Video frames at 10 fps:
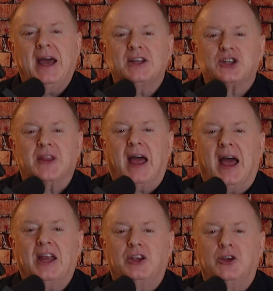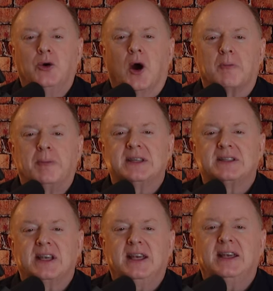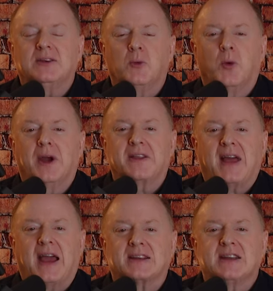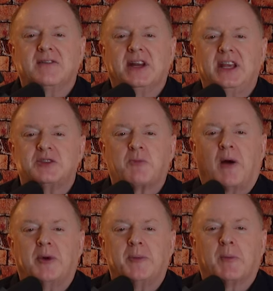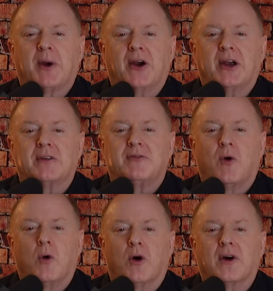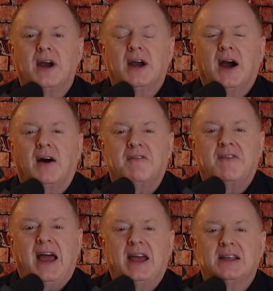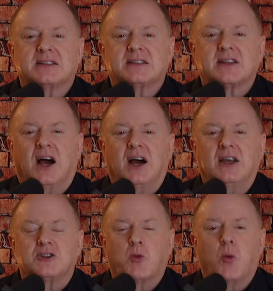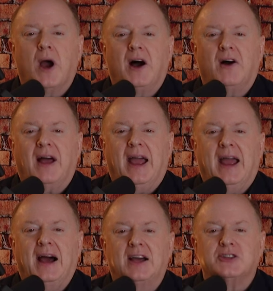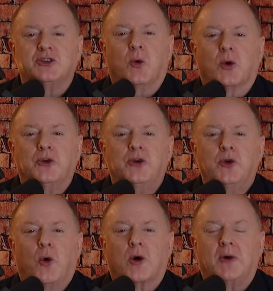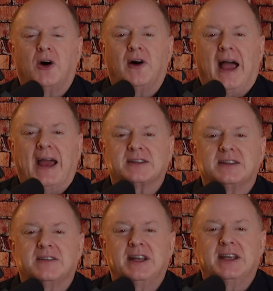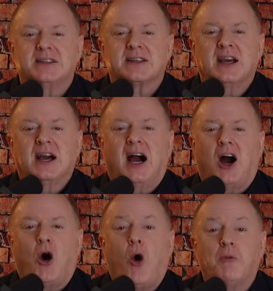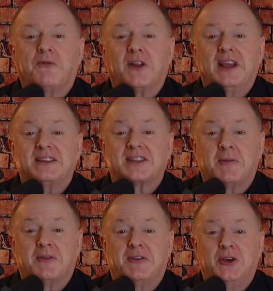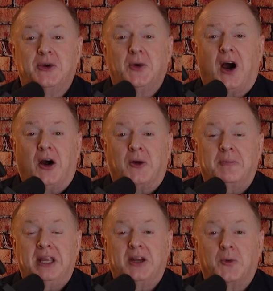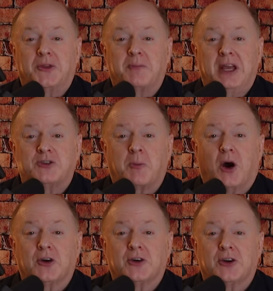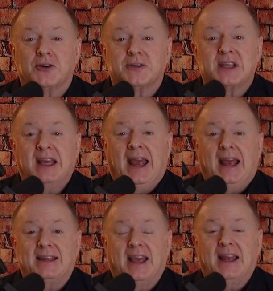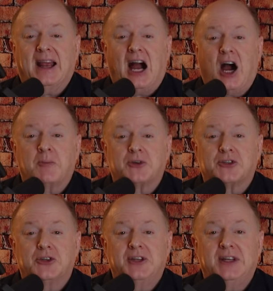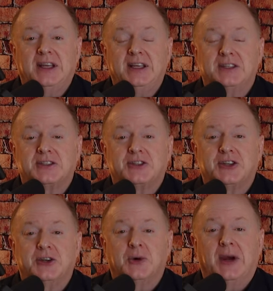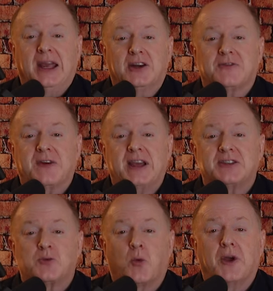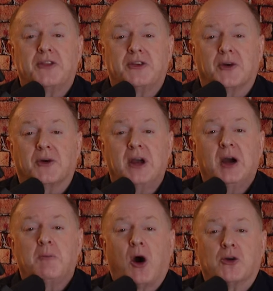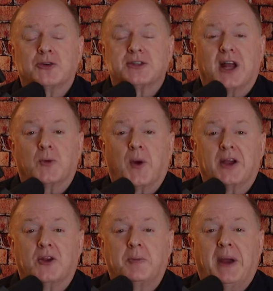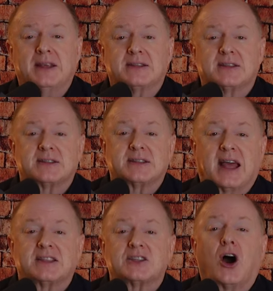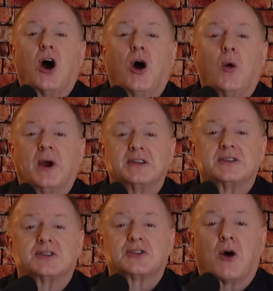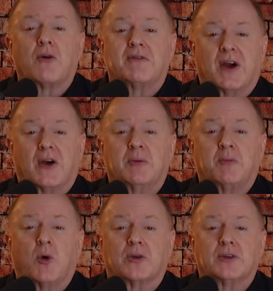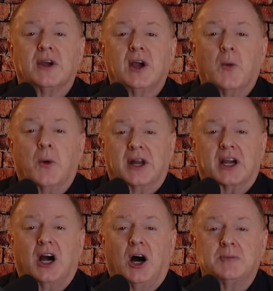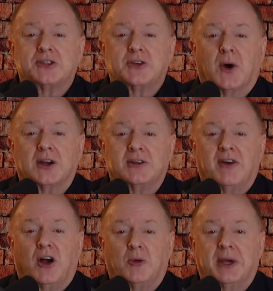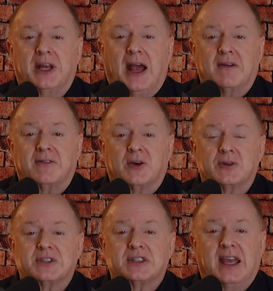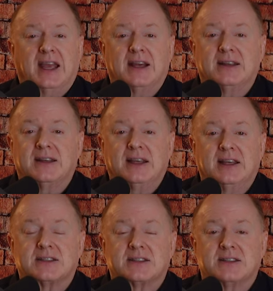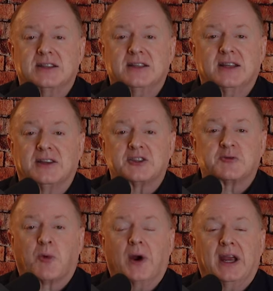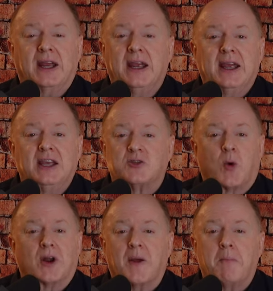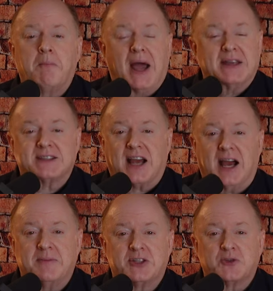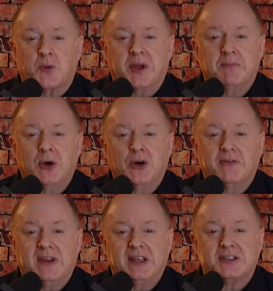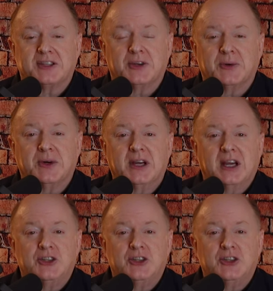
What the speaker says: imagine that you are busy with activities, probably preparing for events as well as your normal activities. Hopefully some of you are meeting with major partners and getting opportunities to interface with your partners on a regular basis. That's always so very important when it comes to our development efforts. And it's the spring is one of the best times as we move into